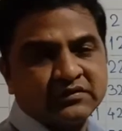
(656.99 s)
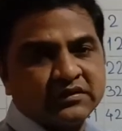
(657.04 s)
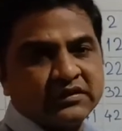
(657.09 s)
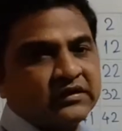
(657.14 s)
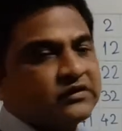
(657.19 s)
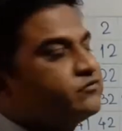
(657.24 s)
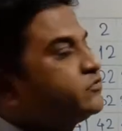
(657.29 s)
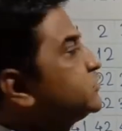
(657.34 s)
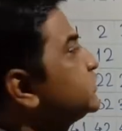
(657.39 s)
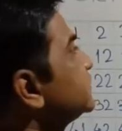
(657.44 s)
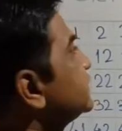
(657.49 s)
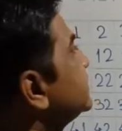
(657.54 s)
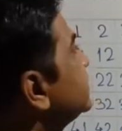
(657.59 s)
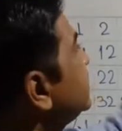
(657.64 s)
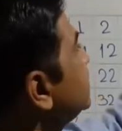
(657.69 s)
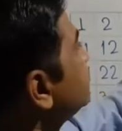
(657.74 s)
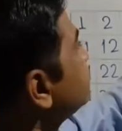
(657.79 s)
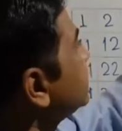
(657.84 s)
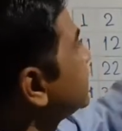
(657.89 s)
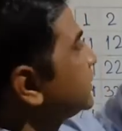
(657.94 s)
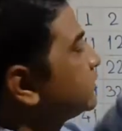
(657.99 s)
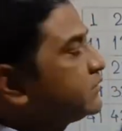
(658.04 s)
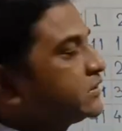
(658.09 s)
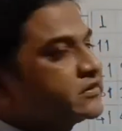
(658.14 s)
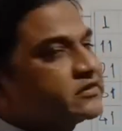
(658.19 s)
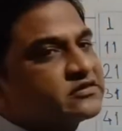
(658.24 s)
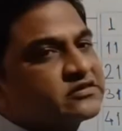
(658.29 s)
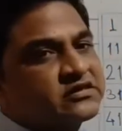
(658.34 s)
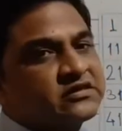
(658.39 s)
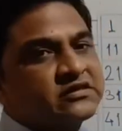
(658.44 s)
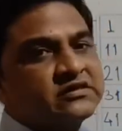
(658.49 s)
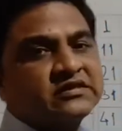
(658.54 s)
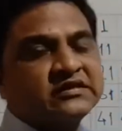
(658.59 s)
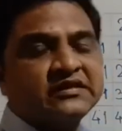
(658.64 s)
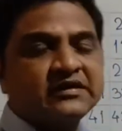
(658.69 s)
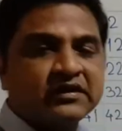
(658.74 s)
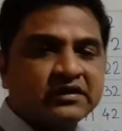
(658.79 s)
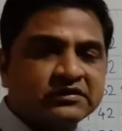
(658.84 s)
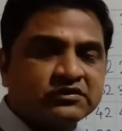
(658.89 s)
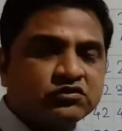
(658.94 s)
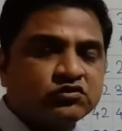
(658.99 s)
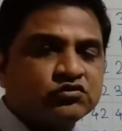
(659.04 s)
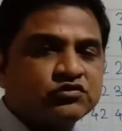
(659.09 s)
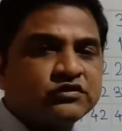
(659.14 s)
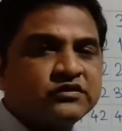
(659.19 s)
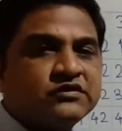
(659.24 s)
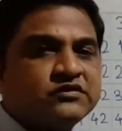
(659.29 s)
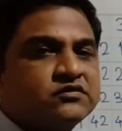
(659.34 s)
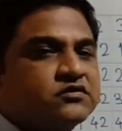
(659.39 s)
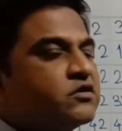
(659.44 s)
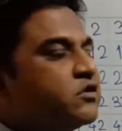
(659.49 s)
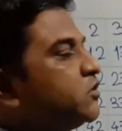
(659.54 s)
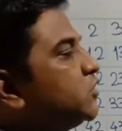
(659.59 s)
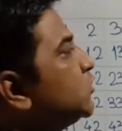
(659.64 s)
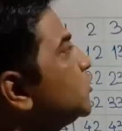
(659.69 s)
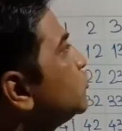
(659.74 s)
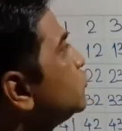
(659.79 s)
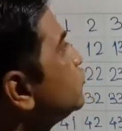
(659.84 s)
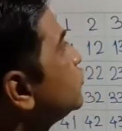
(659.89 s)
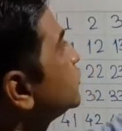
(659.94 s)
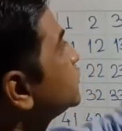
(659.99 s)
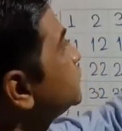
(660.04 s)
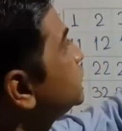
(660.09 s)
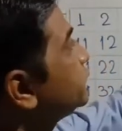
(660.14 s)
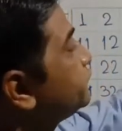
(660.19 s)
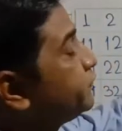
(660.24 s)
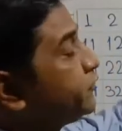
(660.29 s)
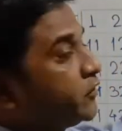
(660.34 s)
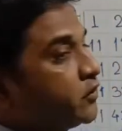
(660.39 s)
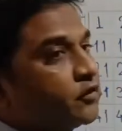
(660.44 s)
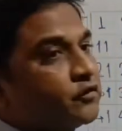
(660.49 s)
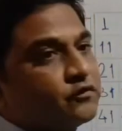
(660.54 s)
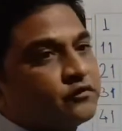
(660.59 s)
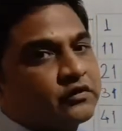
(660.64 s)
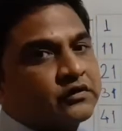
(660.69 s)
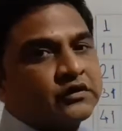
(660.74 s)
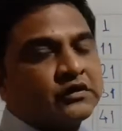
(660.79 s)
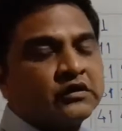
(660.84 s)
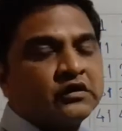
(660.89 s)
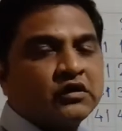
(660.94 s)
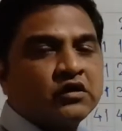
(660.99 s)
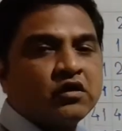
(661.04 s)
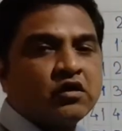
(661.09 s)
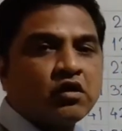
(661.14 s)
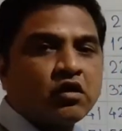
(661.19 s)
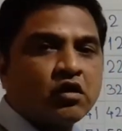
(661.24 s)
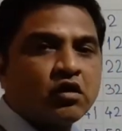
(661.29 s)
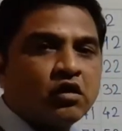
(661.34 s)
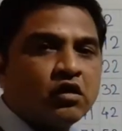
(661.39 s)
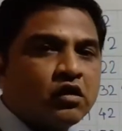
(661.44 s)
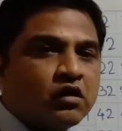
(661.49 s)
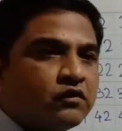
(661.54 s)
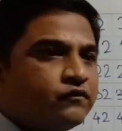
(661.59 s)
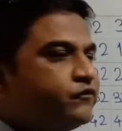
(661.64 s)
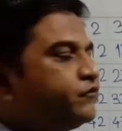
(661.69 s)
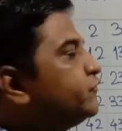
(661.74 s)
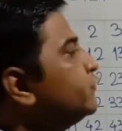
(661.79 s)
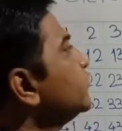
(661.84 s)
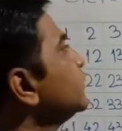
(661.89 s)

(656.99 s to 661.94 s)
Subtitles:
It was a Greek mathematician, Eratosthenes, who was the follower of